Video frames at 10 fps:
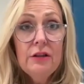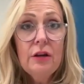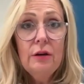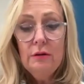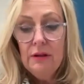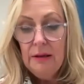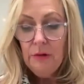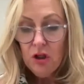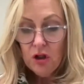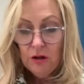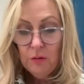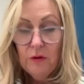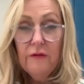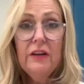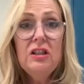So let me show you
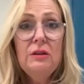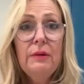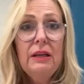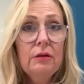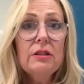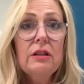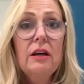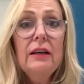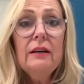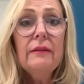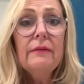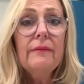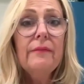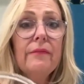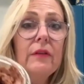what veggie meat looks like.
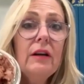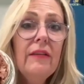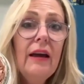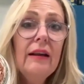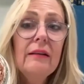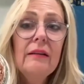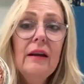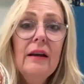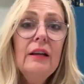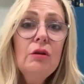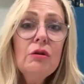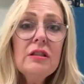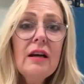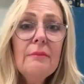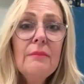Look at that. It
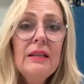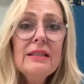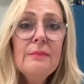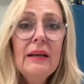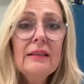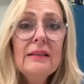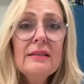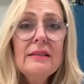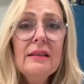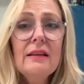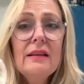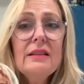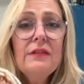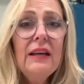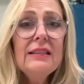looks like mincemeat, doesn't it?
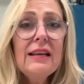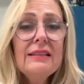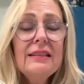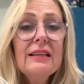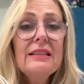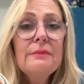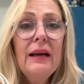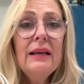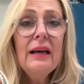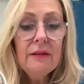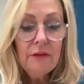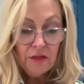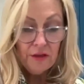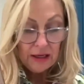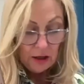It's fantastic. It's made out of a
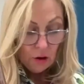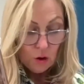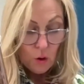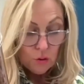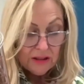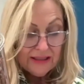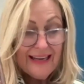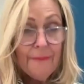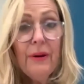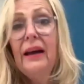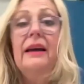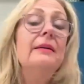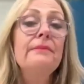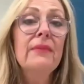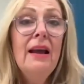thing called
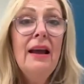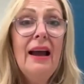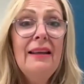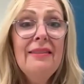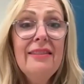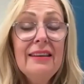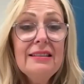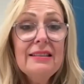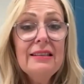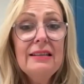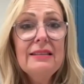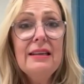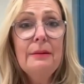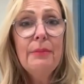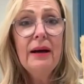tempeh. And this
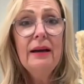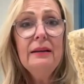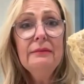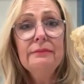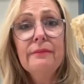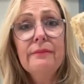is tempeh.